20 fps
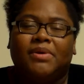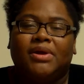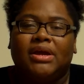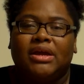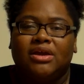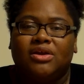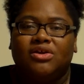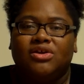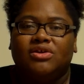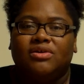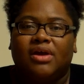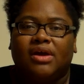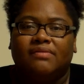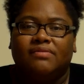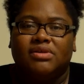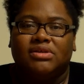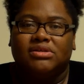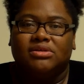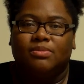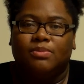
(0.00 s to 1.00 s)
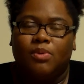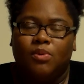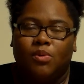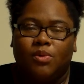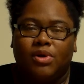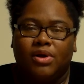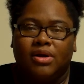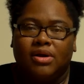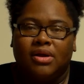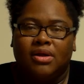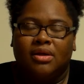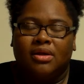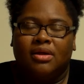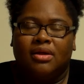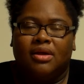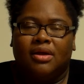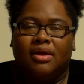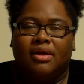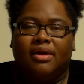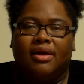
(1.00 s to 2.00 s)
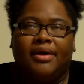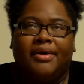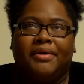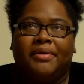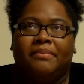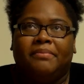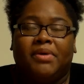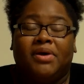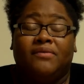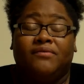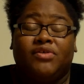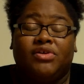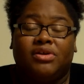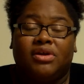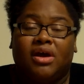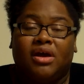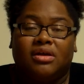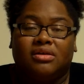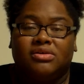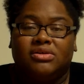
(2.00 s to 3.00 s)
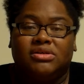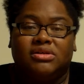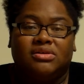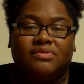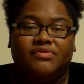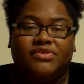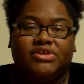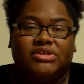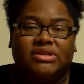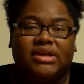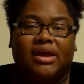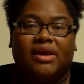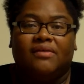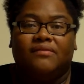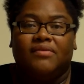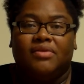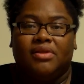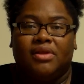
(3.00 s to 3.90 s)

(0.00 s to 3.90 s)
But here you have the support of your doctors and of your staff,